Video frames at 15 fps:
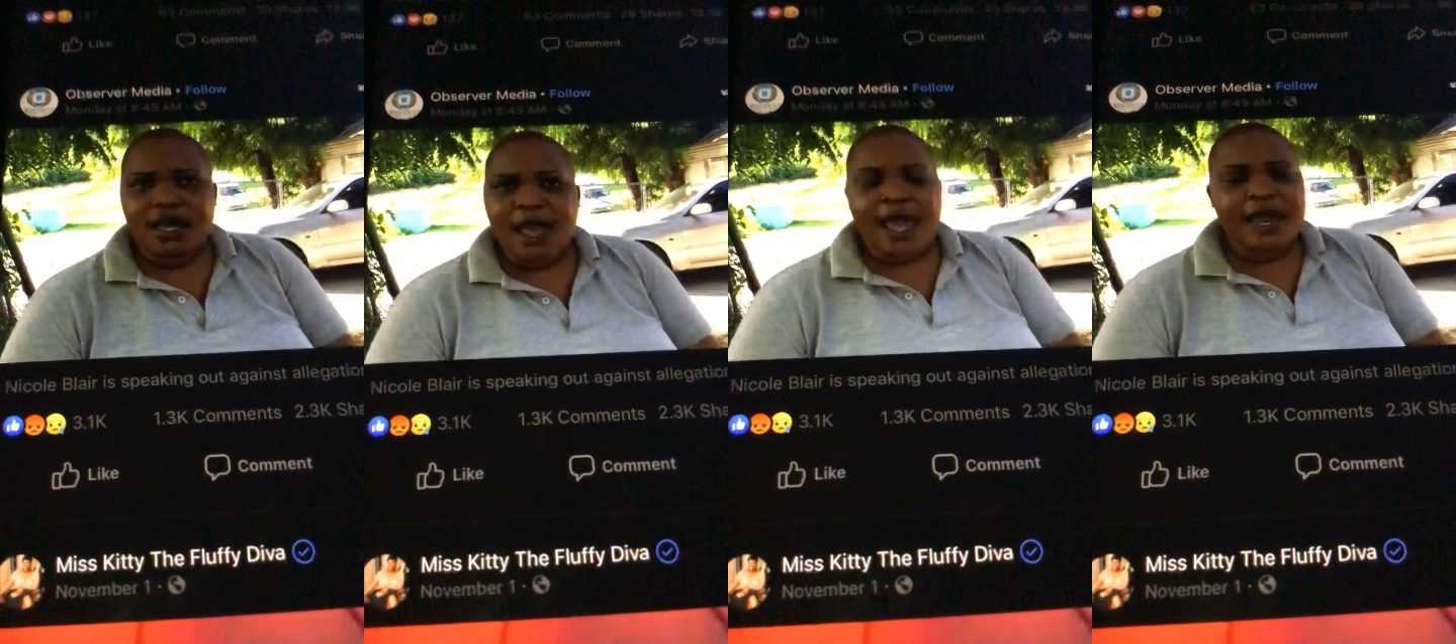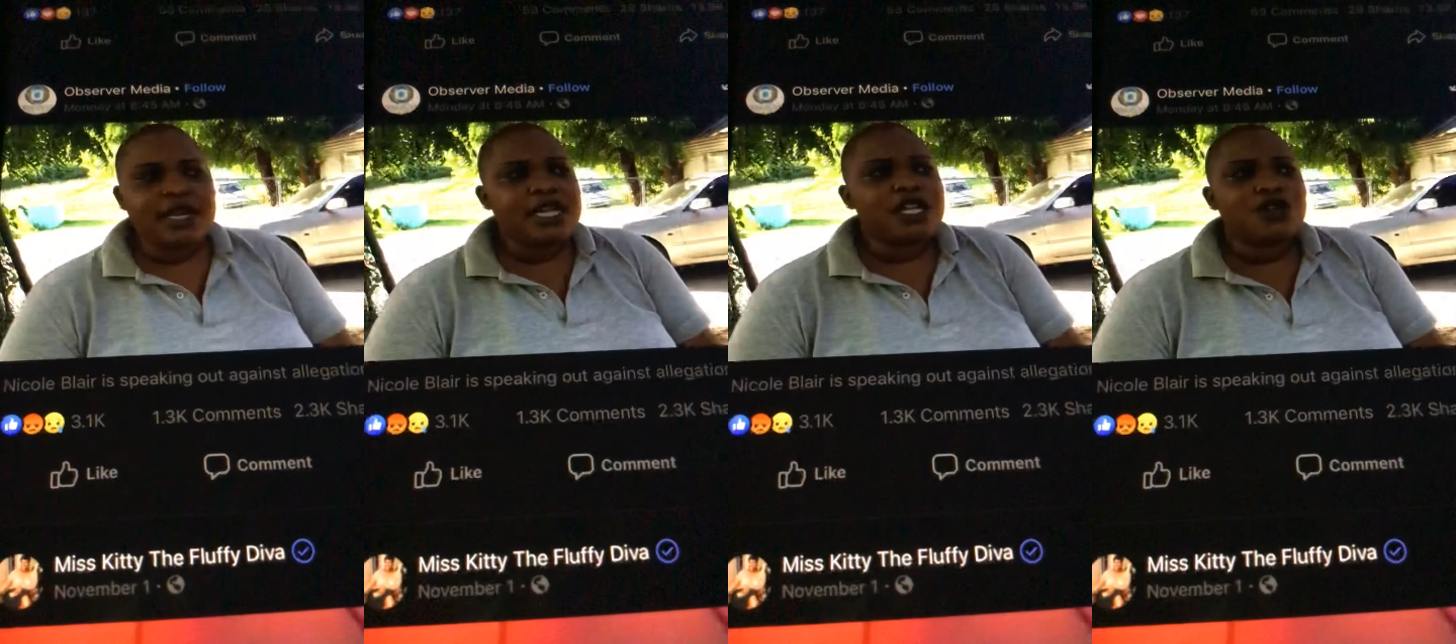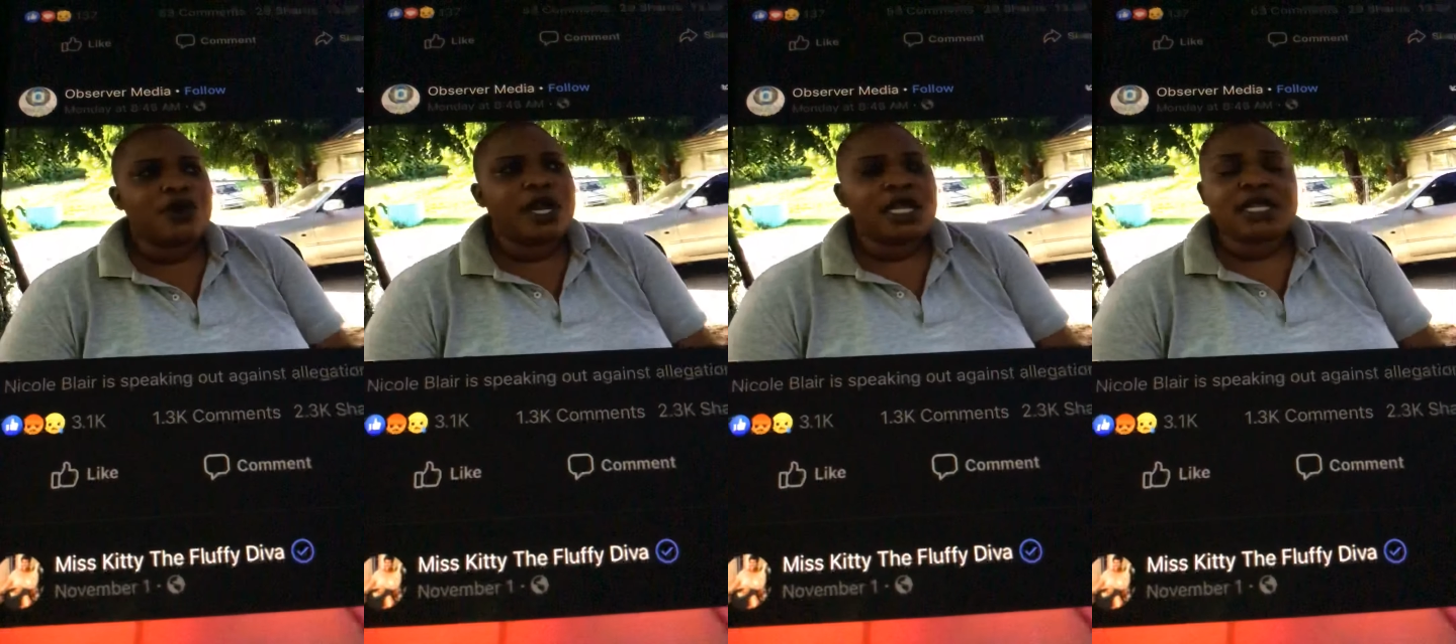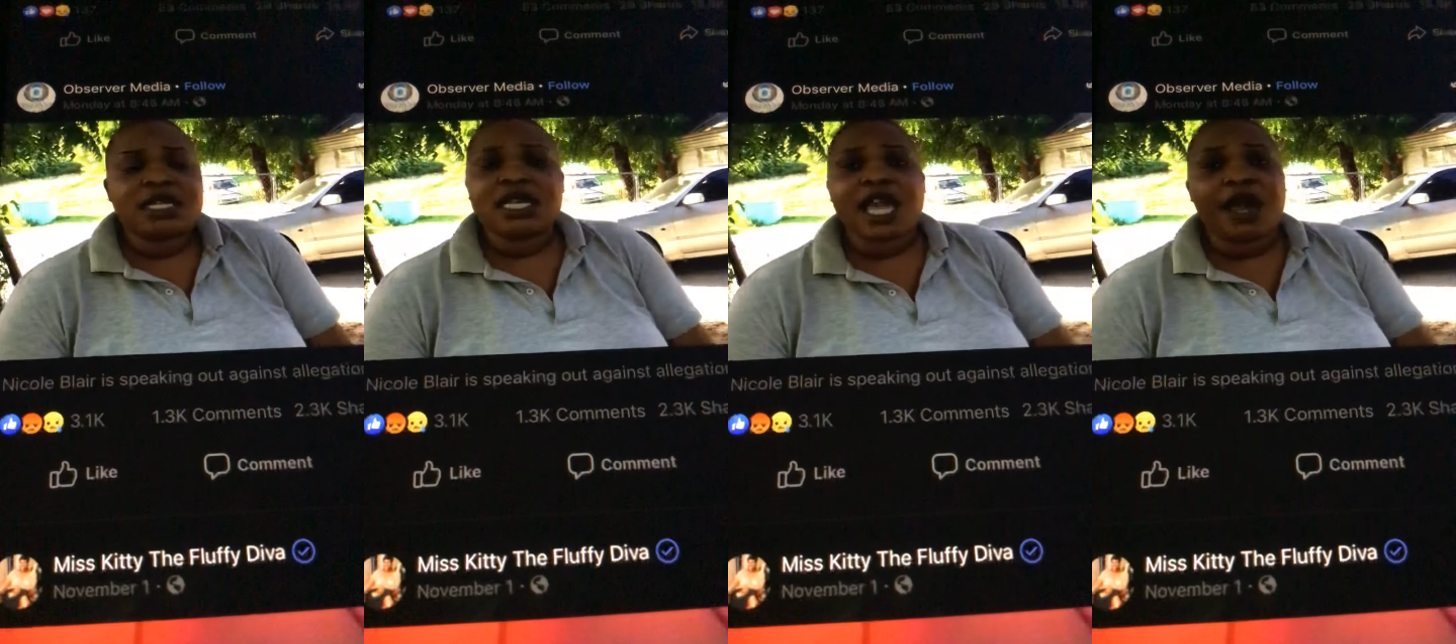I didn't do
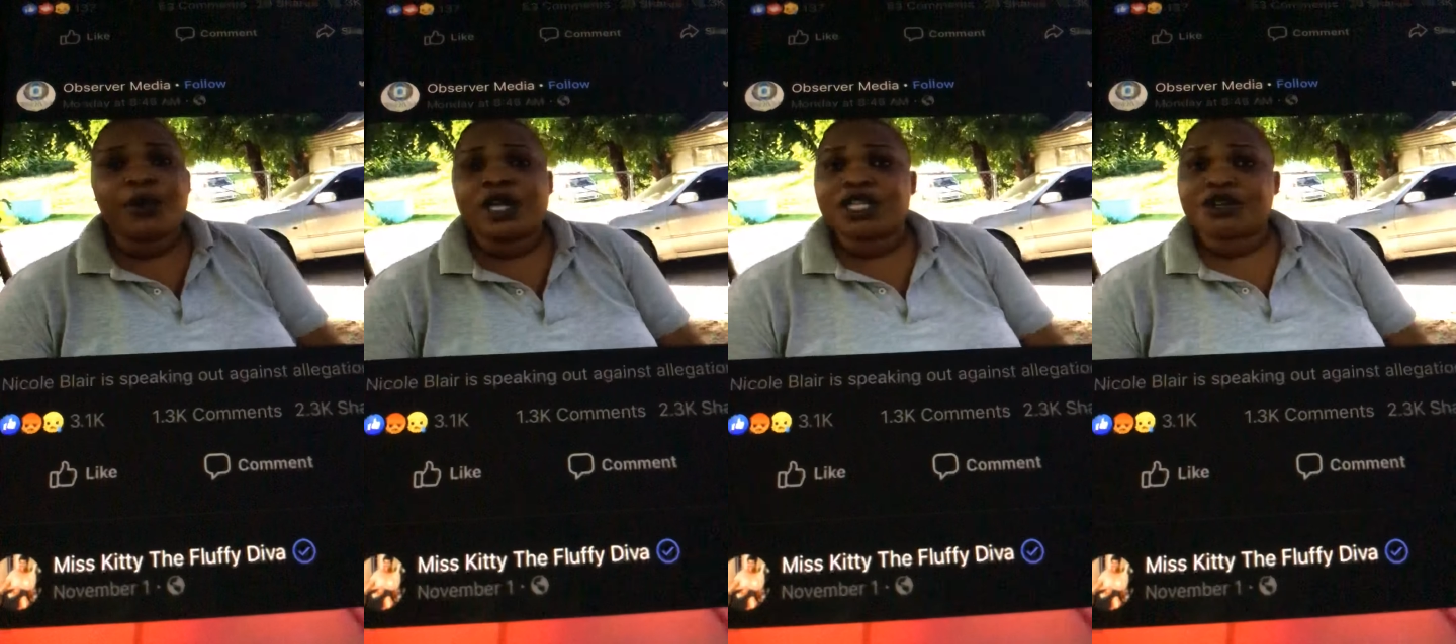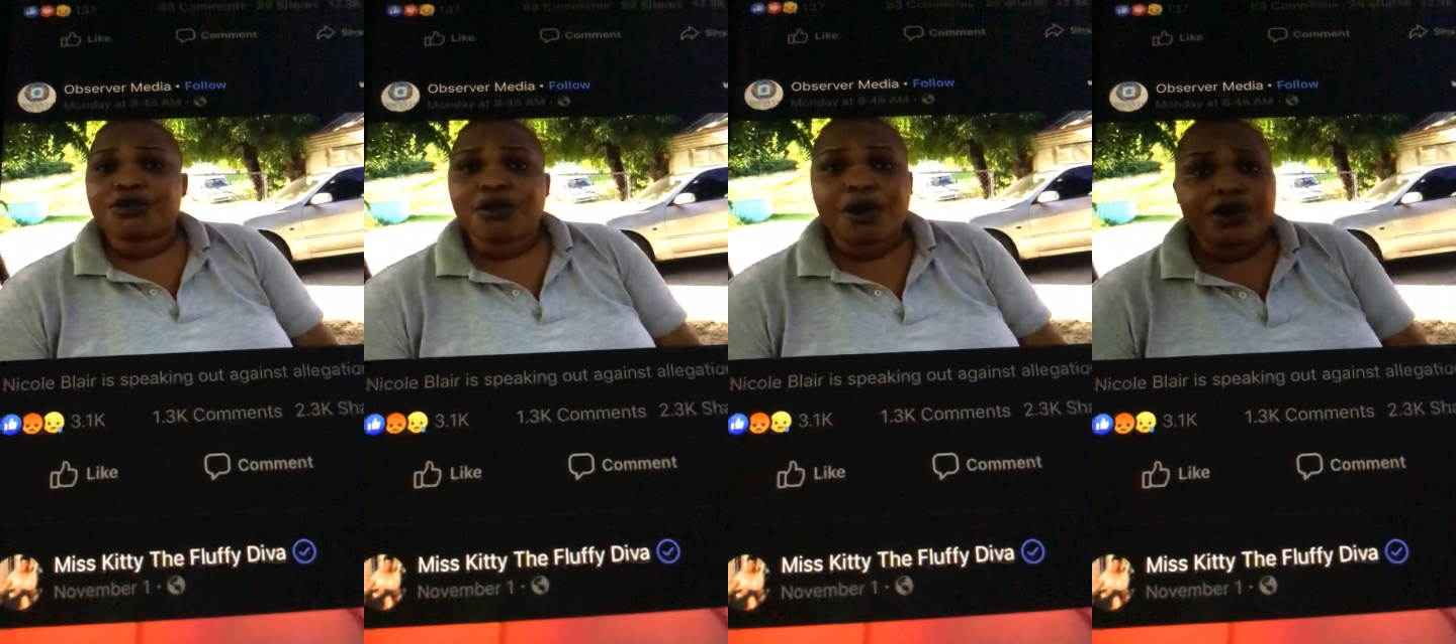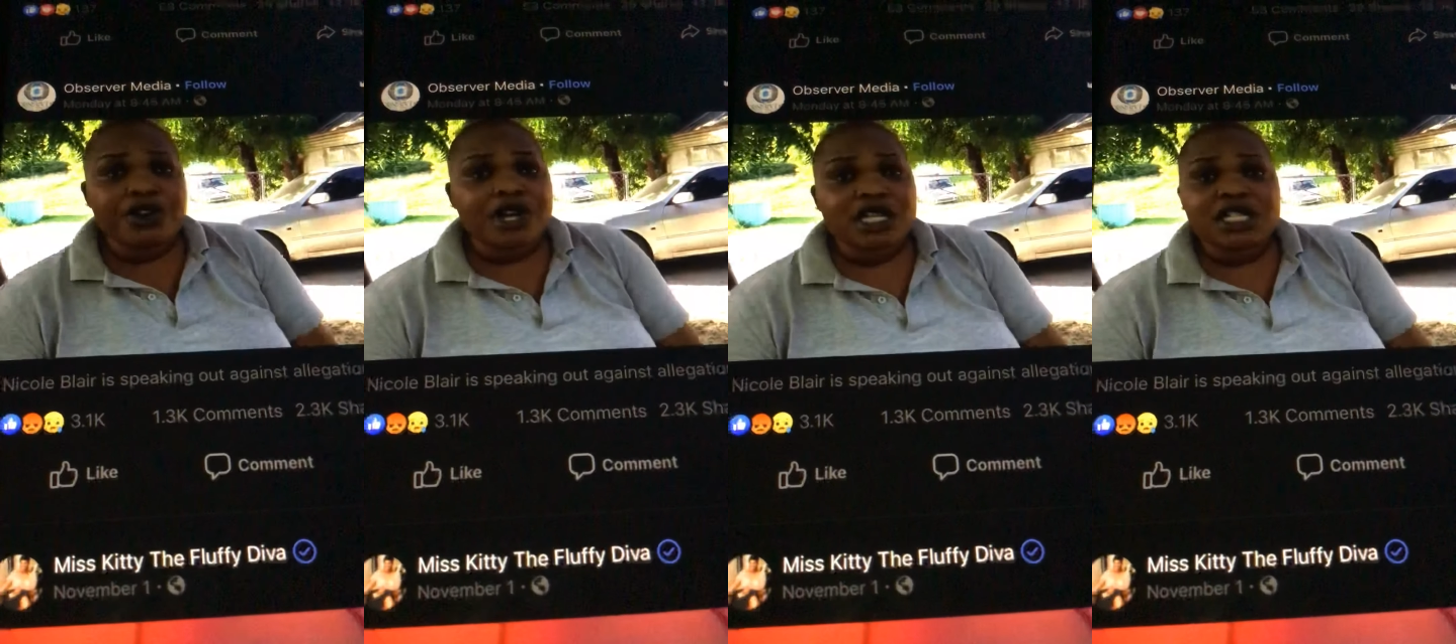anything. I went around here